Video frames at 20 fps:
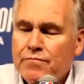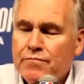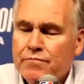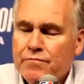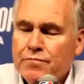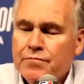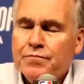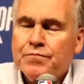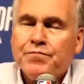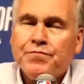
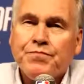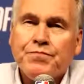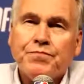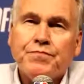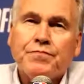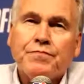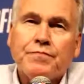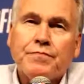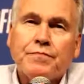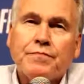
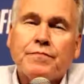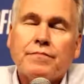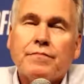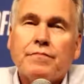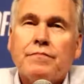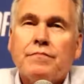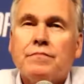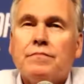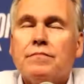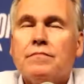
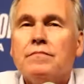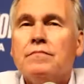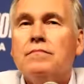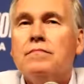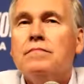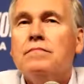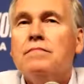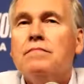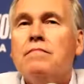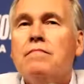
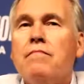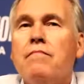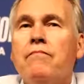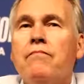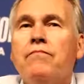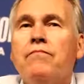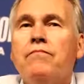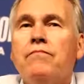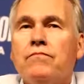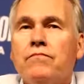
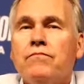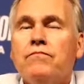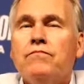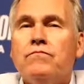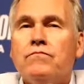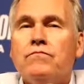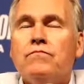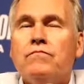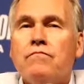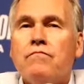
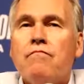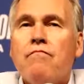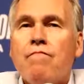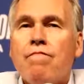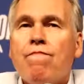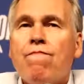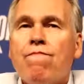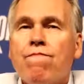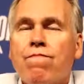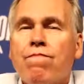
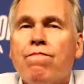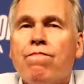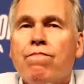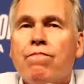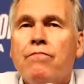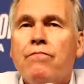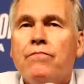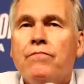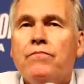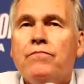
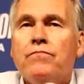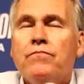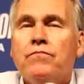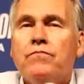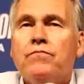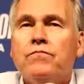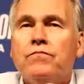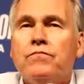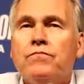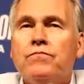
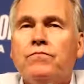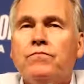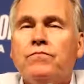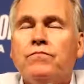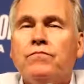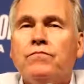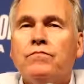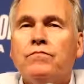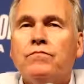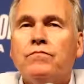
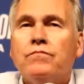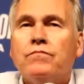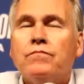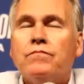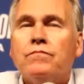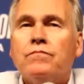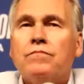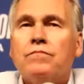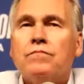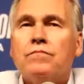
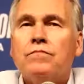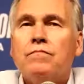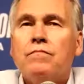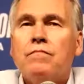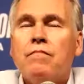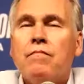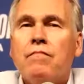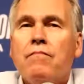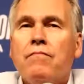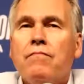
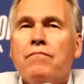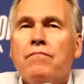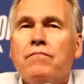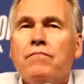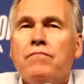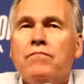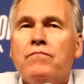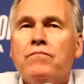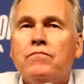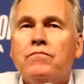
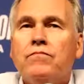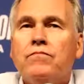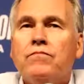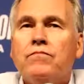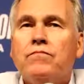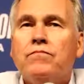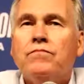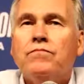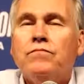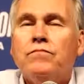
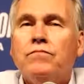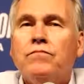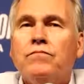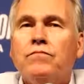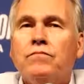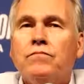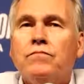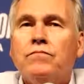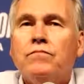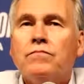
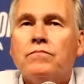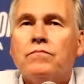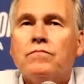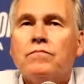[no speech]